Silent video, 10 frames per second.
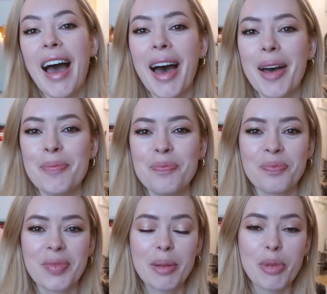
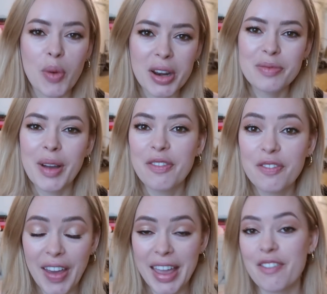But one of my
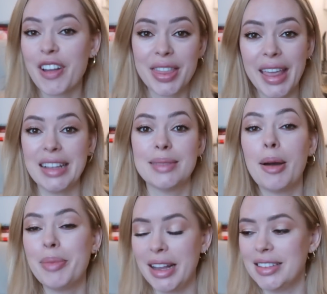favourite things
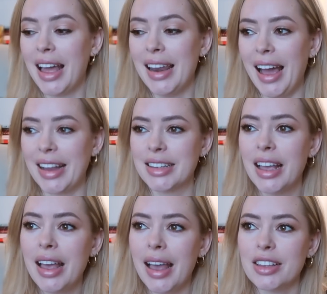about being jet lagged
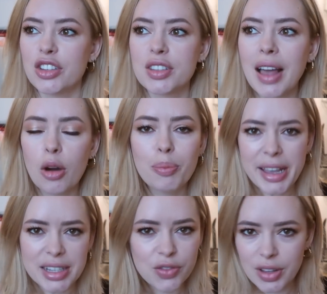is just how
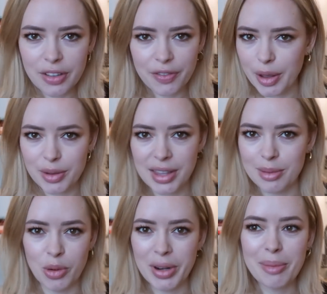peaceful it feels in the
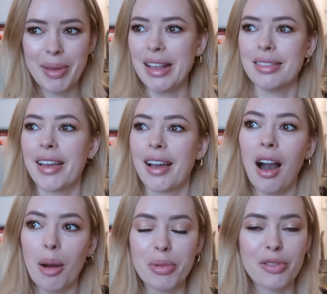morning, being like
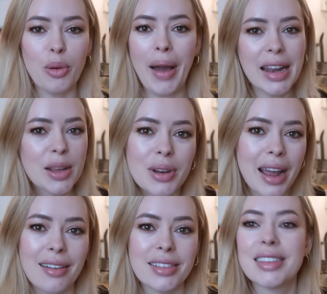up before anyone
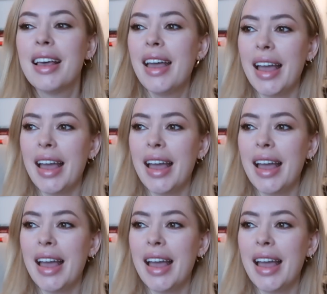else.